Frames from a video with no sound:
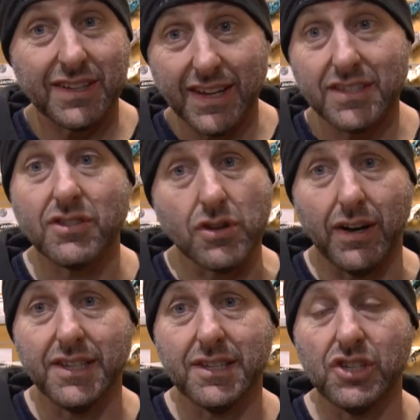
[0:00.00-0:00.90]
It is
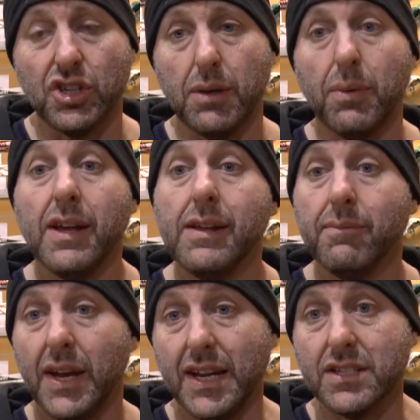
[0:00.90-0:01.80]
nice to ship
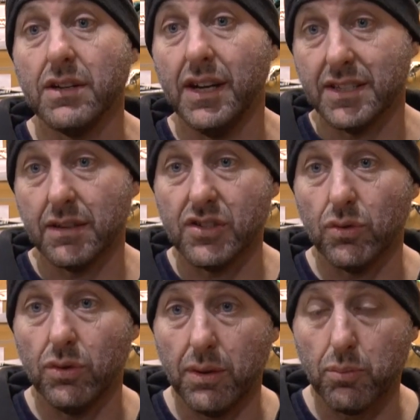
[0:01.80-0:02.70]
and it's nice to
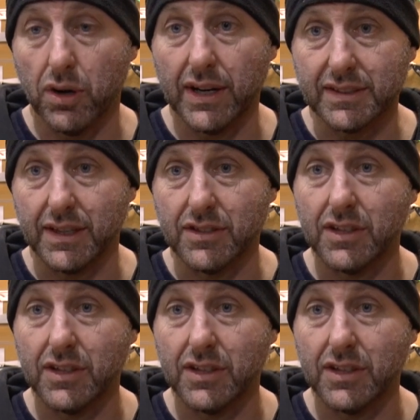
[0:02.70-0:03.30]
store the product in.